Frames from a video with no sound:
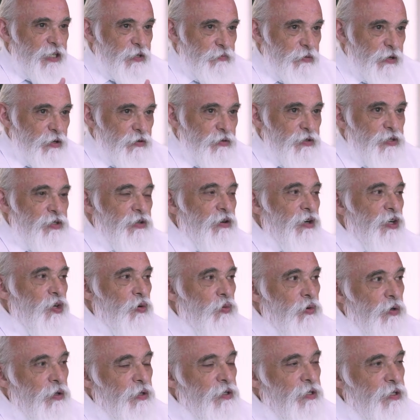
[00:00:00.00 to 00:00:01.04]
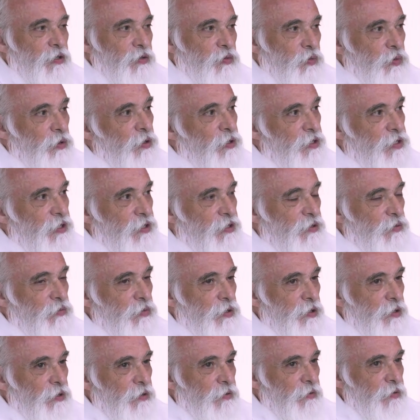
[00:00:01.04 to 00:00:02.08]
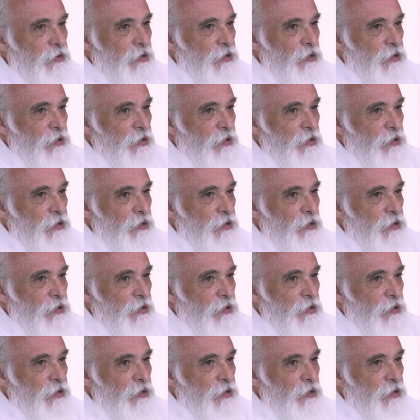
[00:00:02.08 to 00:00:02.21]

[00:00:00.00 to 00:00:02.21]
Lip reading: because God wills it to be.